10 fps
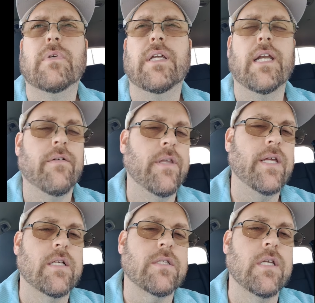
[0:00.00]
and get everything
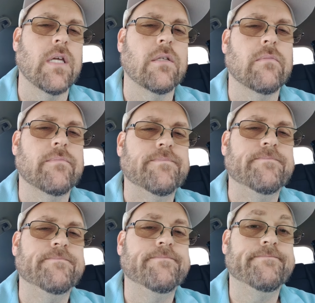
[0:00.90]
else
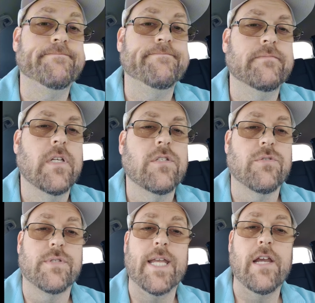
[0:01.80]
done.
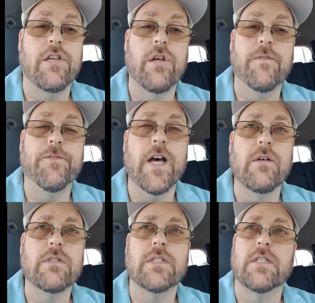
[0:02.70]
So stay tuned,
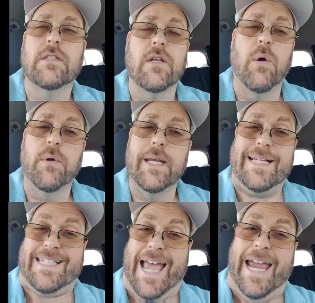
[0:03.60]
folks. Just gonna get
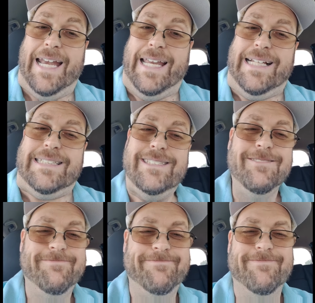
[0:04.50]
exciting.
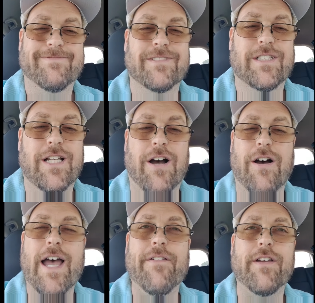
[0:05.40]

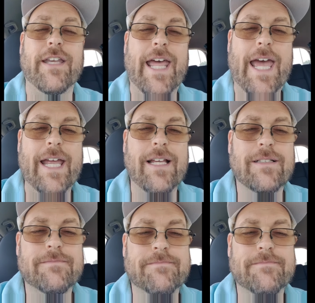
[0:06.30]
Y'all have a good day.